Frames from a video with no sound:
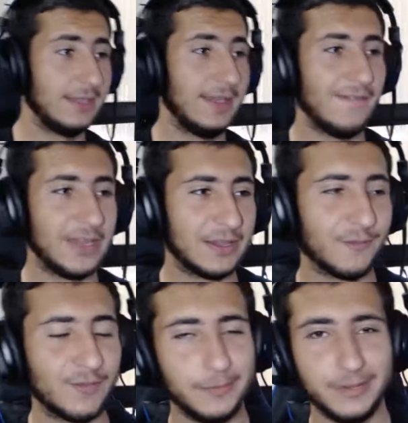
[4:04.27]
we
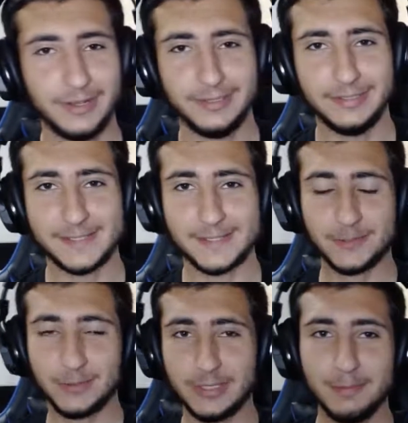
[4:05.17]
confirmed it in this
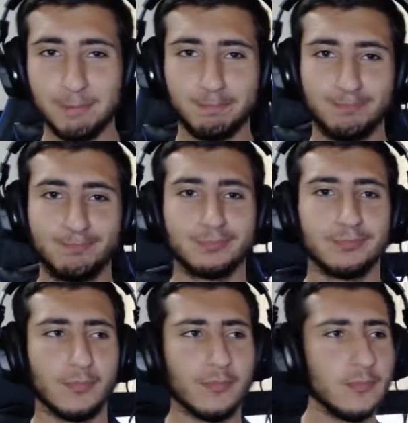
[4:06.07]
stream.
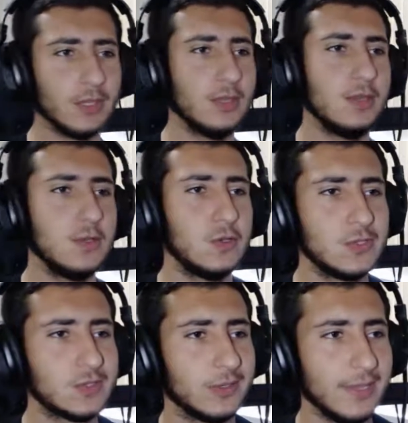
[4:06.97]

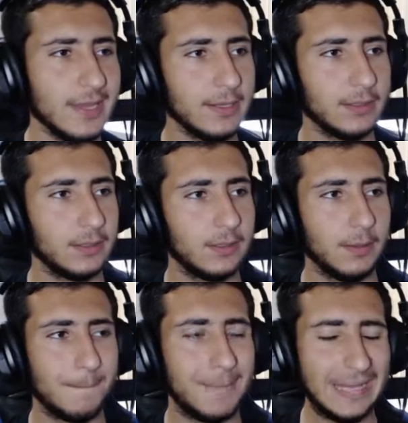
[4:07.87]
So yeah,
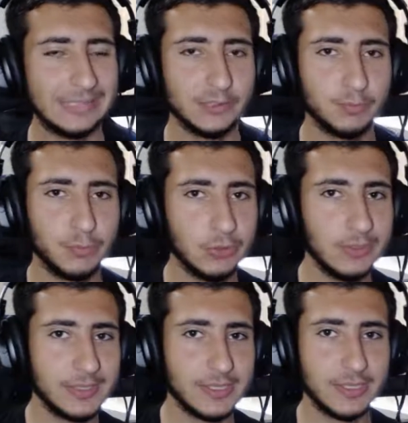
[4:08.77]
back to
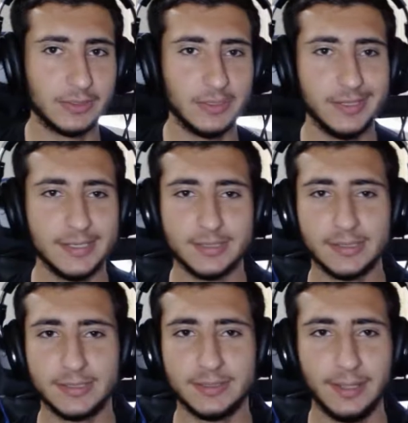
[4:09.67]
Pulisic. Do you
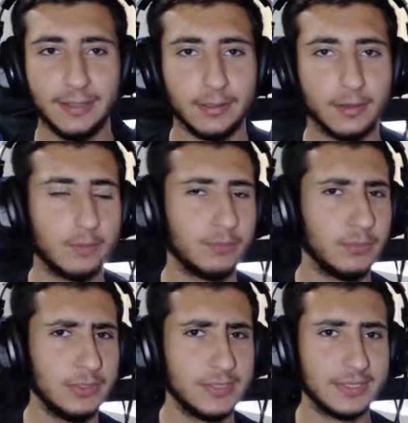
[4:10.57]
guys think
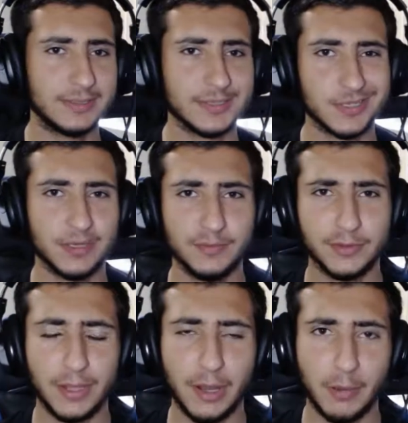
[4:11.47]
Pulisic deserved
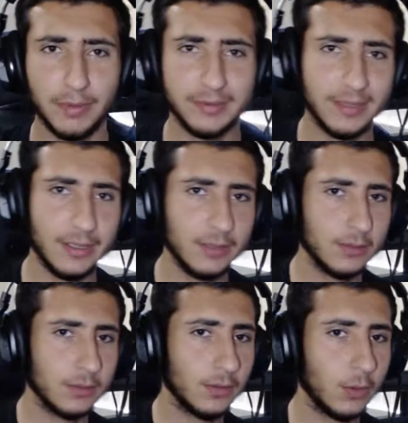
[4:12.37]
the number 10
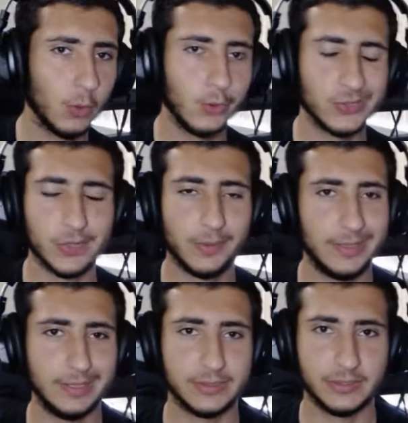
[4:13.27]
or someone
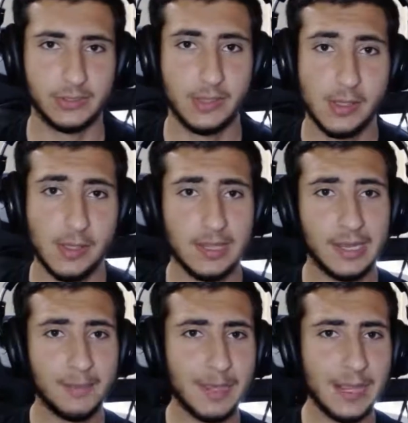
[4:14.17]
else?
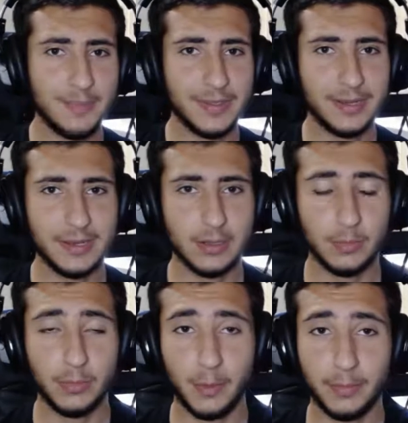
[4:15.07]
In my opinion,
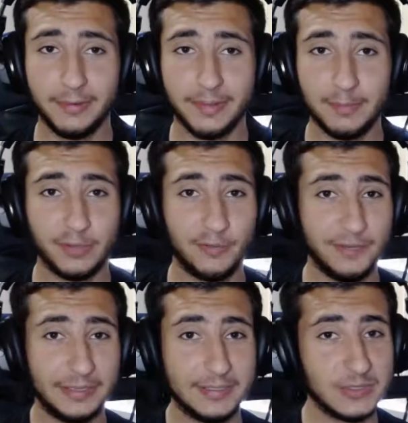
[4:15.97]
number 10
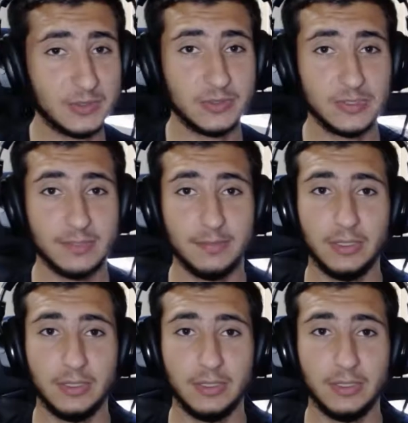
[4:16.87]
perfectly suits him.